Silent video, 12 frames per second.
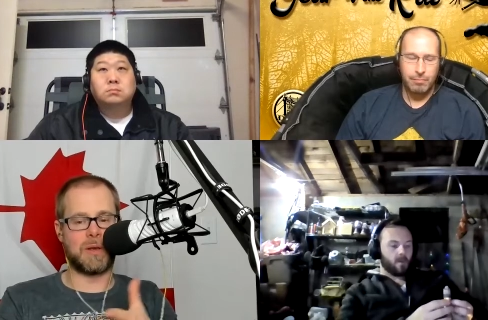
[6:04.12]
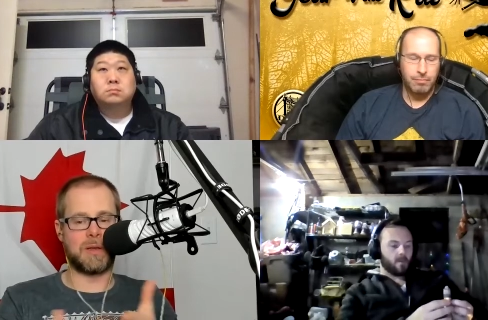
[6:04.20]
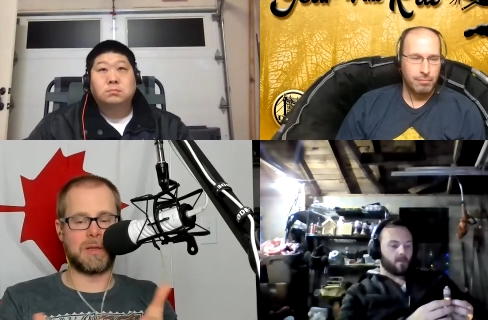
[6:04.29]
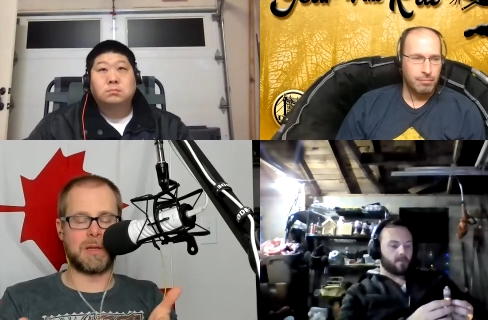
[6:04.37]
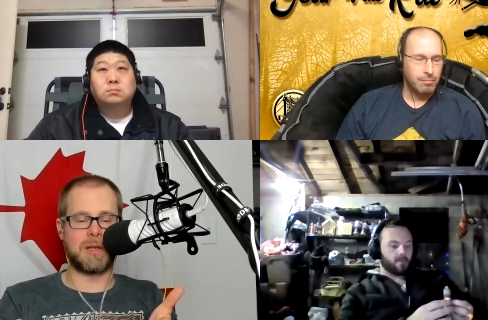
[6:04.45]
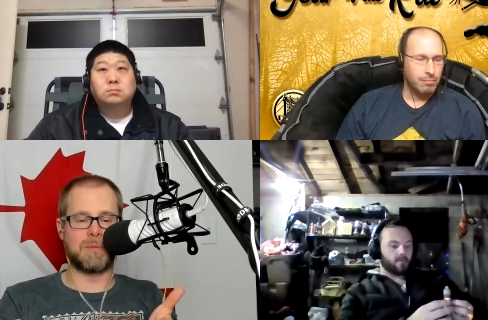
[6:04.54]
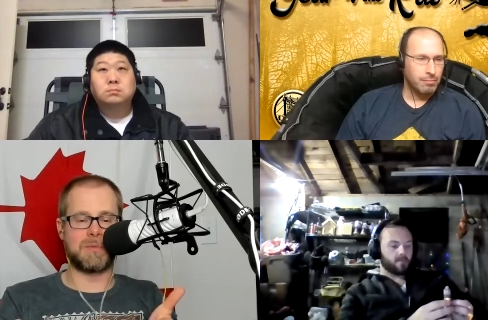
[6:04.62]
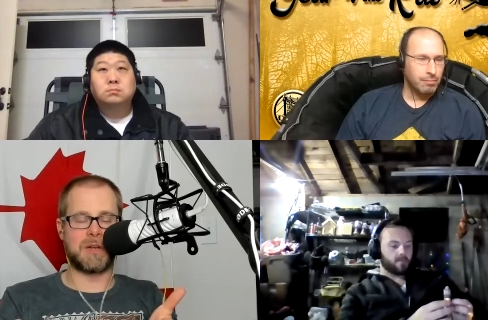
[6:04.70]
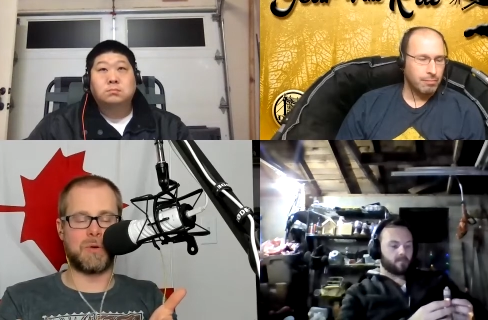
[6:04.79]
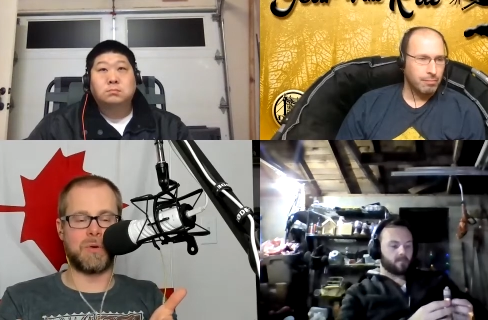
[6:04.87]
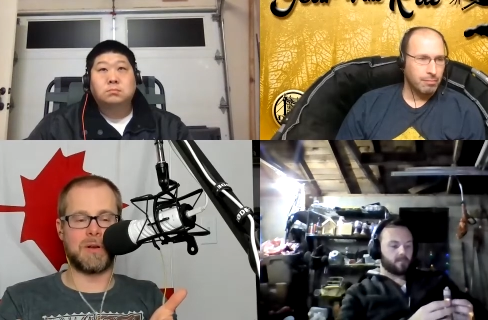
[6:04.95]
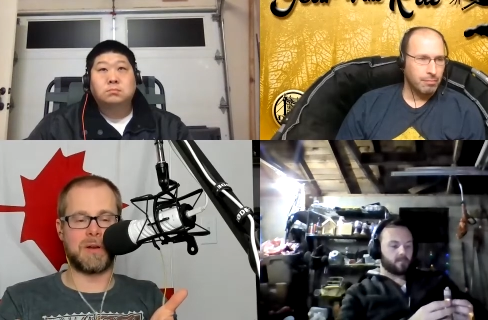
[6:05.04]
Speaker 1: it comes at a
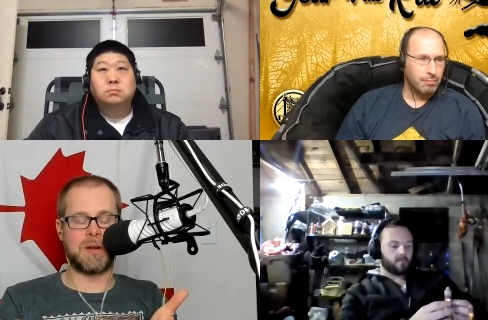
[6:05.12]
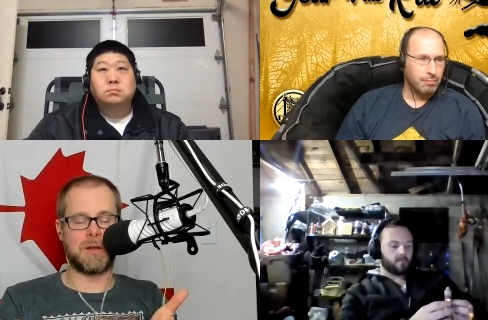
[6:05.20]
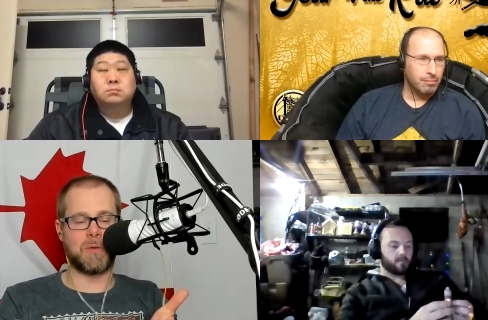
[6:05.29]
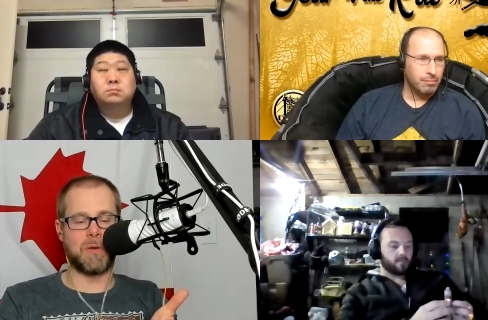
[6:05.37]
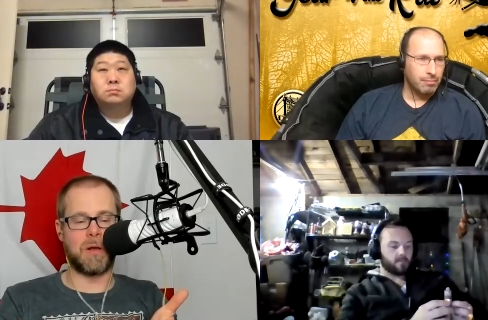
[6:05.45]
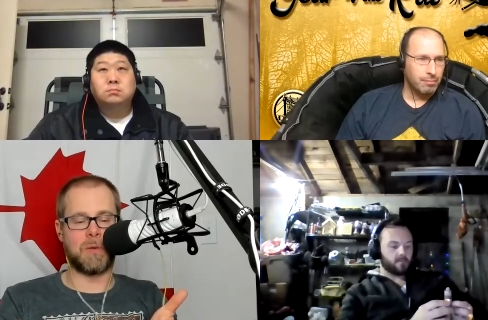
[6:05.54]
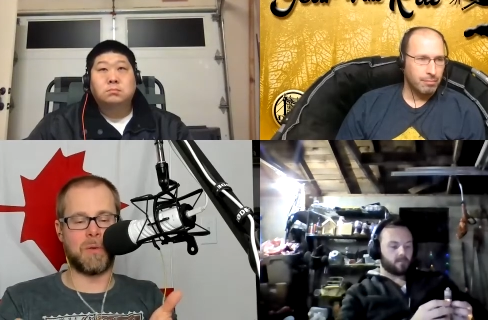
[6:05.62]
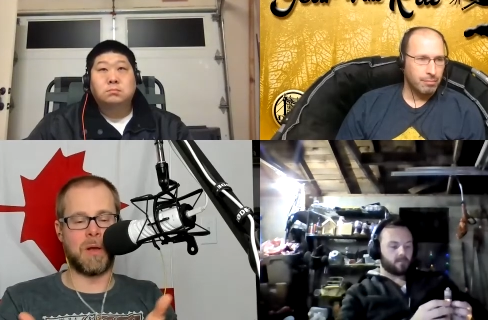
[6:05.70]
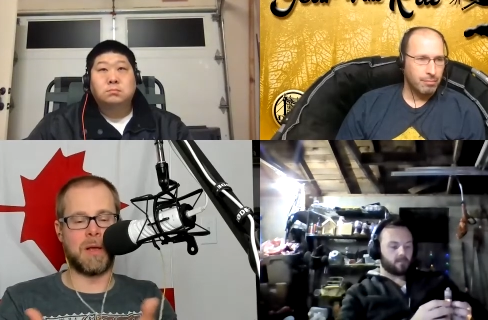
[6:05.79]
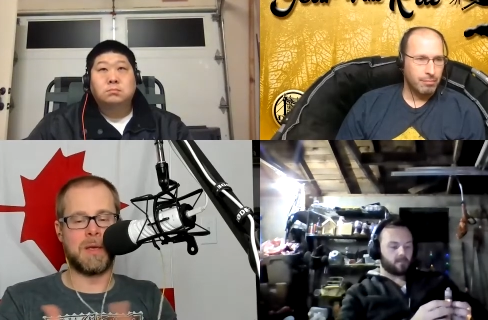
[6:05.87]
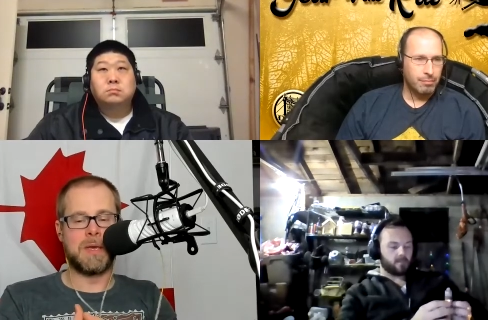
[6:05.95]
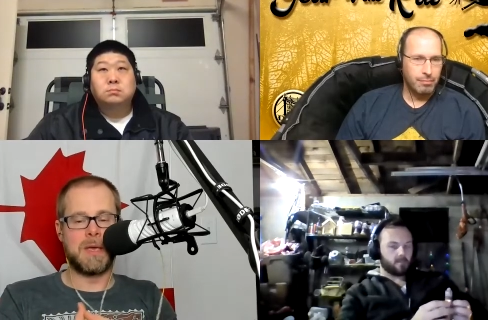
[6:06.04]
Joya de
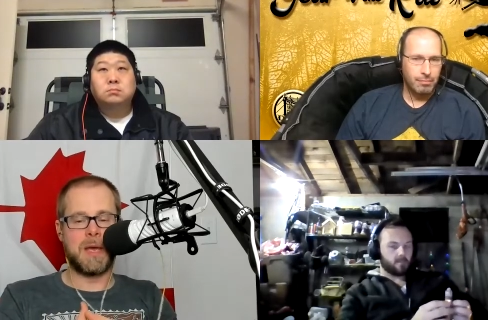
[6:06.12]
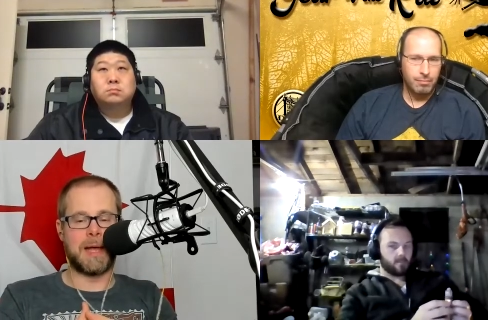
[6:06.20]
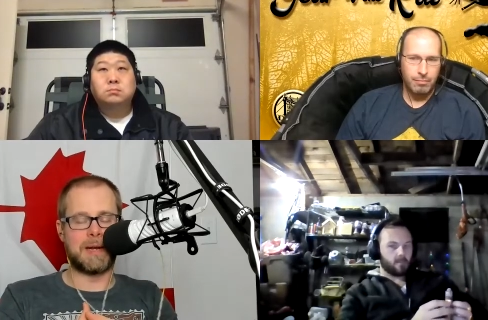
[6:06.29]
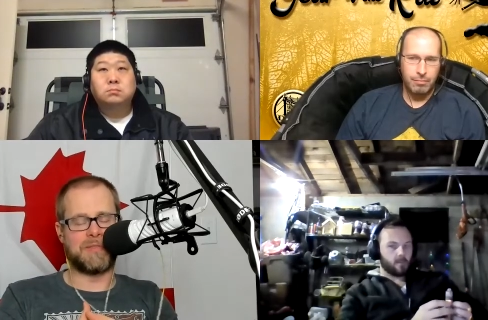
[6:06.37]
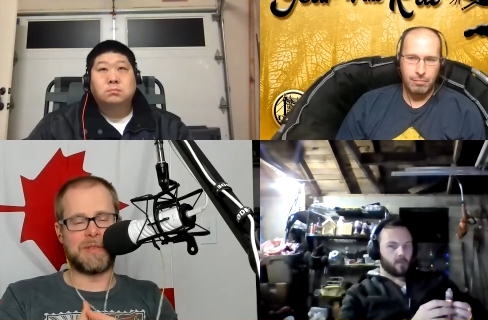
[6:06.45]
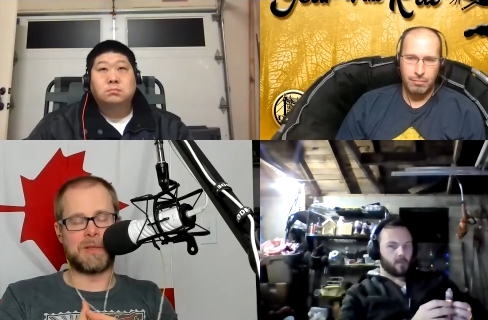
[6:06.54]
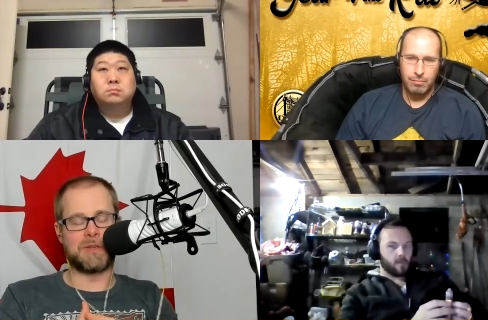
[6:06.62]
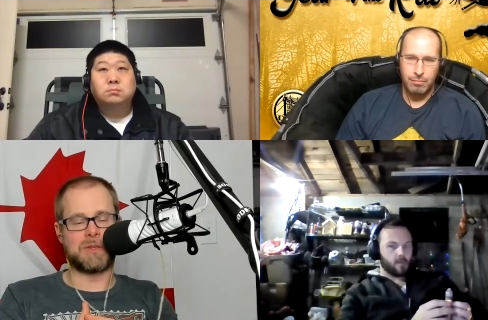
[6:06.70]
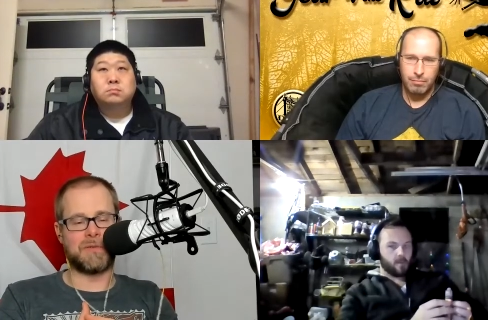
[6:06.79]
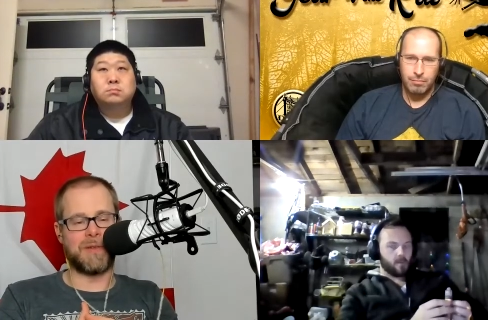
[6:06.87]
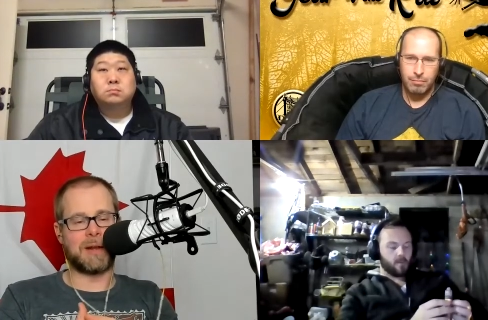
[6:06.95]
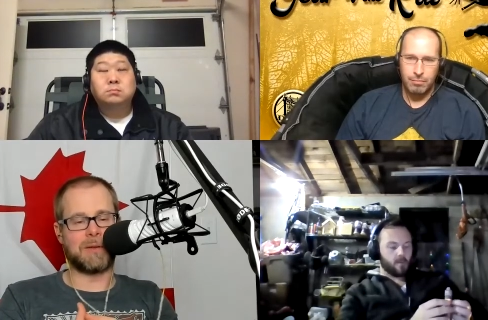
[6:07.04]
Nicaragua. I don't think there's a
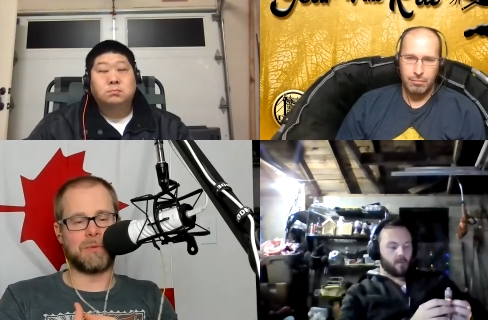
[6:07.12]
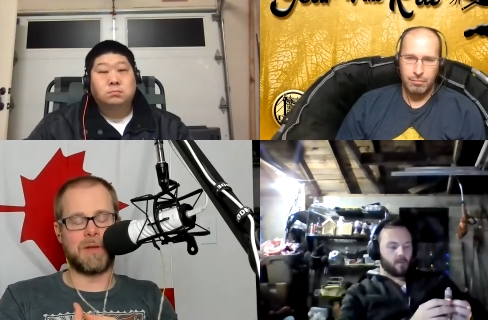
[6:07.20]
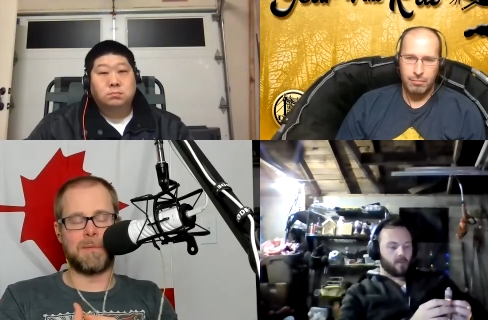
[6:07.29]
factory I've